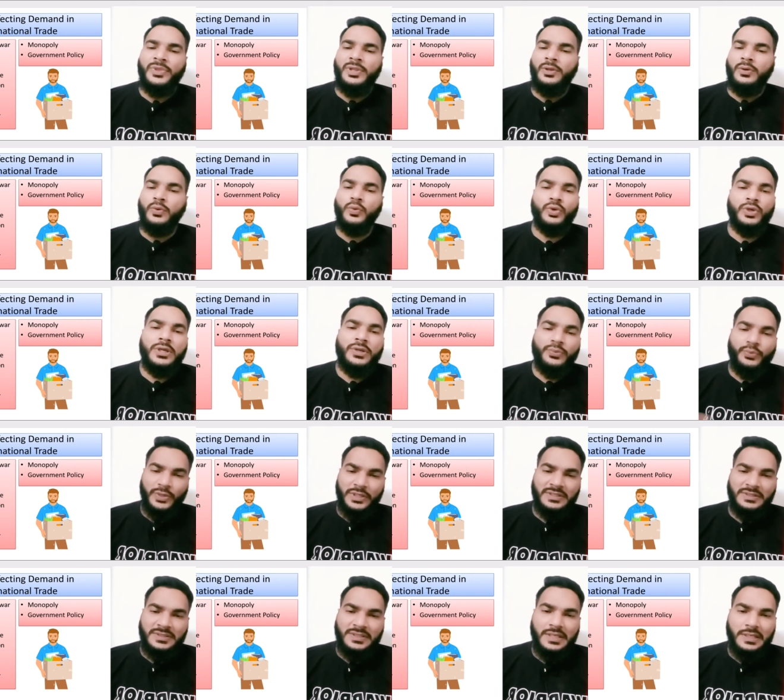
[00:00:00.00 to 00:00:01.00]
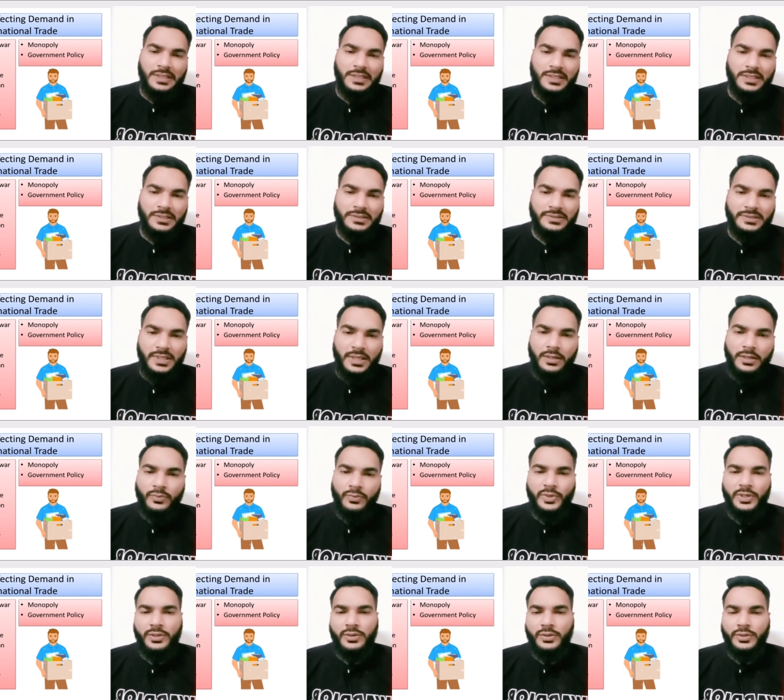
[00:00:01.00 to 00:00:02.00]
only one seller is there,
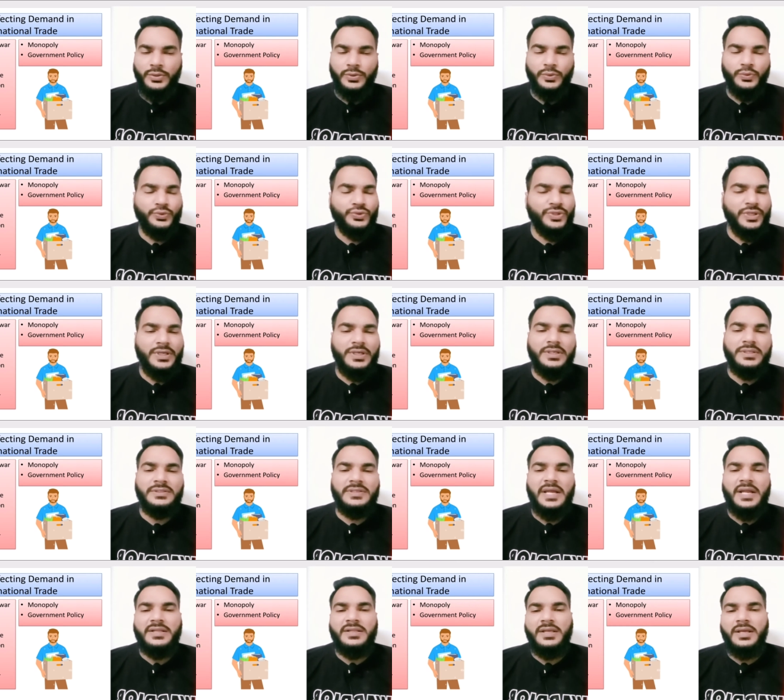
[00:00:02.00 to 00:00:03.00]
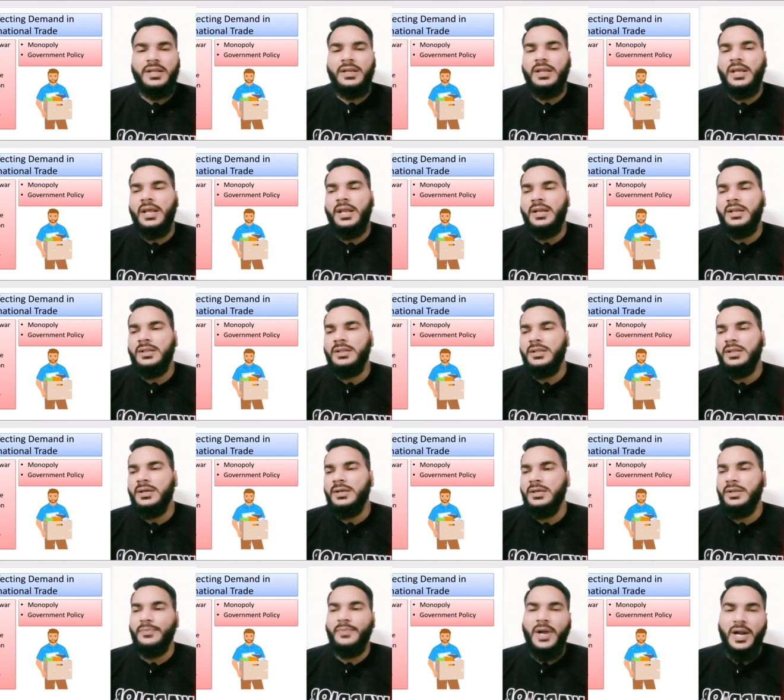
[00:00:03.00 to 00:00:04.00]
one or two sellers are there, and the
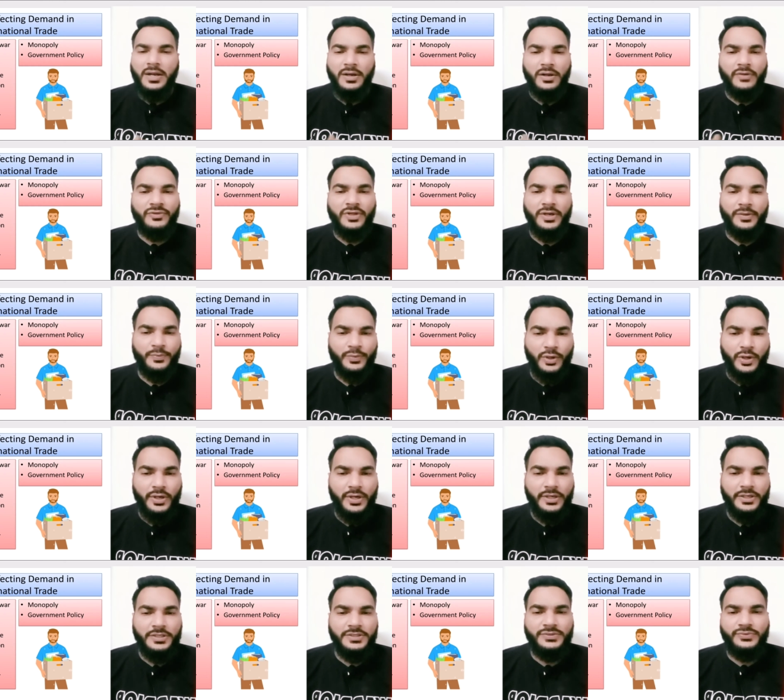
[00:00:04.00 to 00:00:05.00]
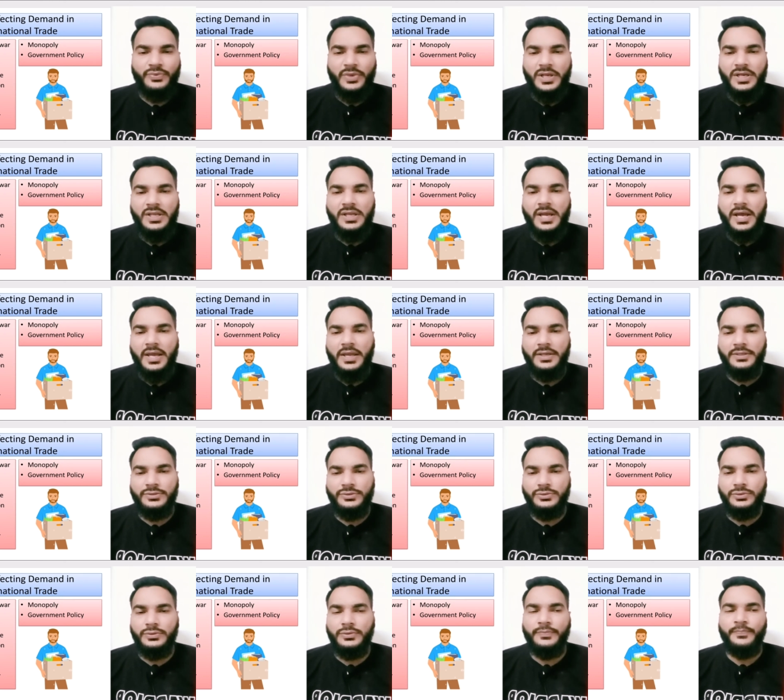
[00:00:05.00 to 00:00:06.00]
demand of that product is very high.
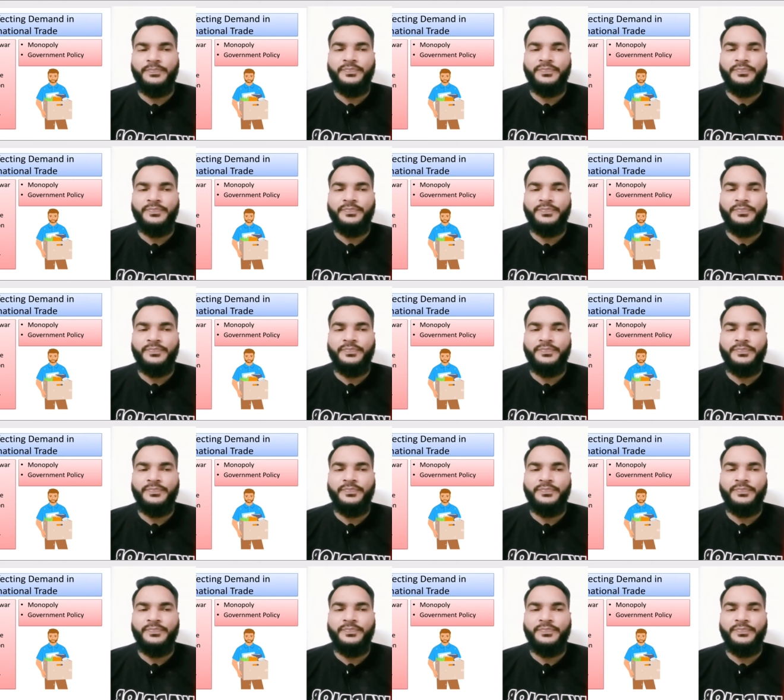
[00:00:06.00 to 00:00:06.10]
So